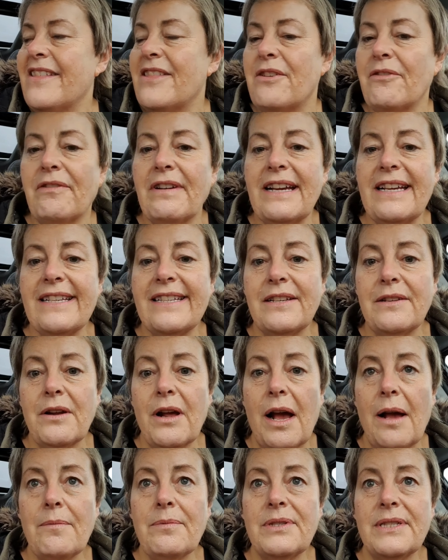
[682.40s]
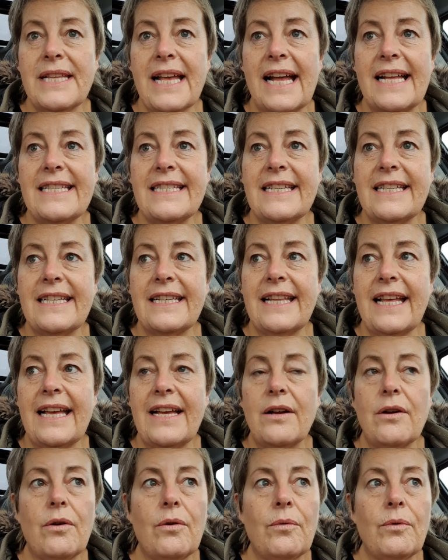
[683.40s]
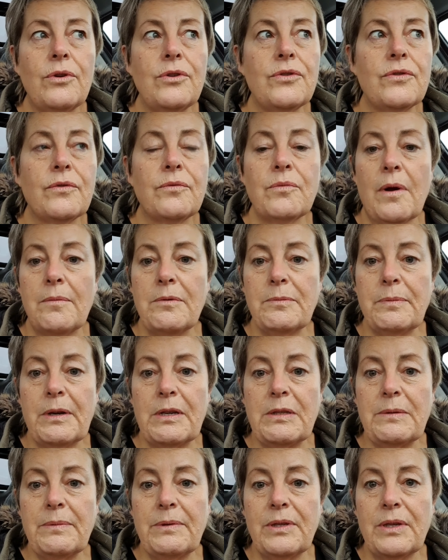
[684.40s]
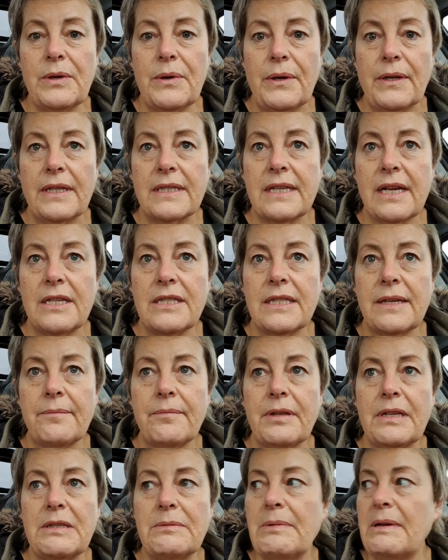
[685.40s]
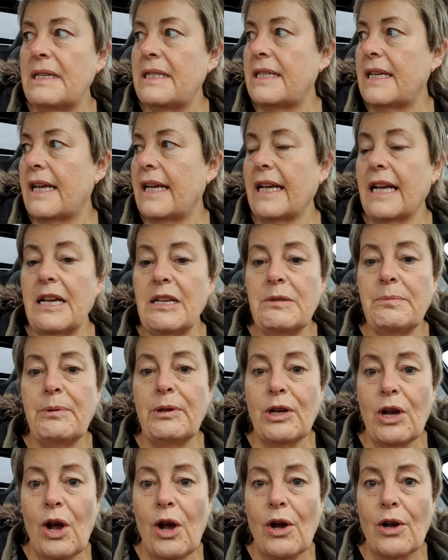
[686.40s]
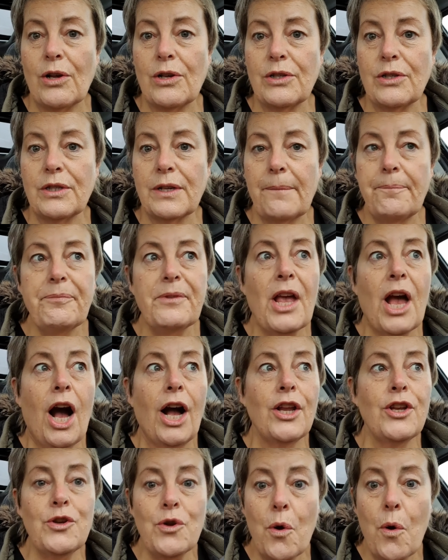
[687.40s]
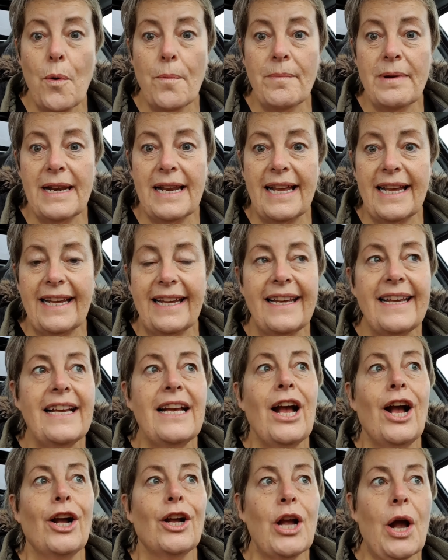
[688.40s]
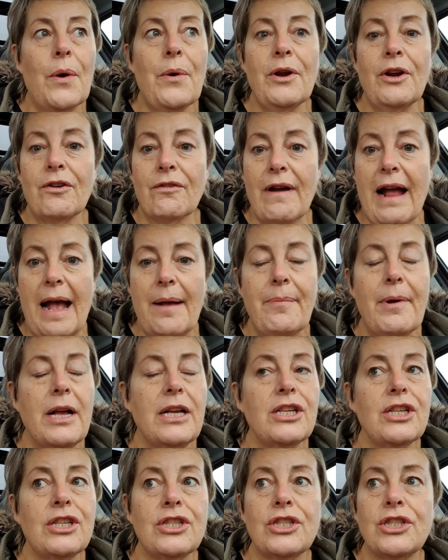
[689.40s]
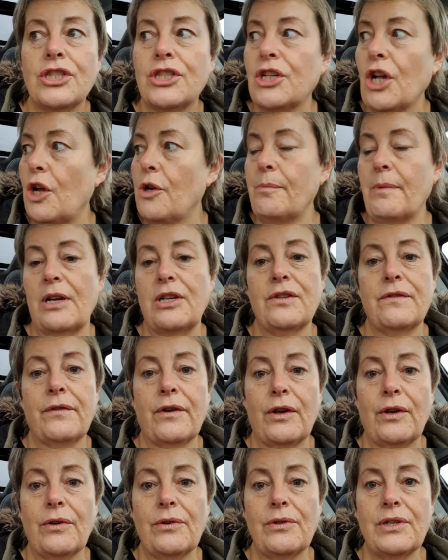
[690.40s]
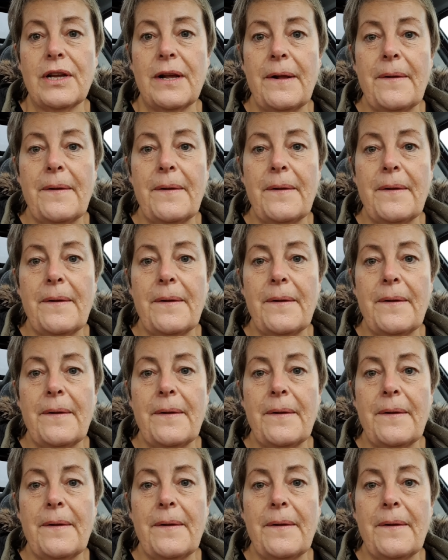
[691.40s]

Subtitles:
the reason that I'm standing there wondering what I'm supposed to be doing, I say something's missing, is because I normally go and grab so much food.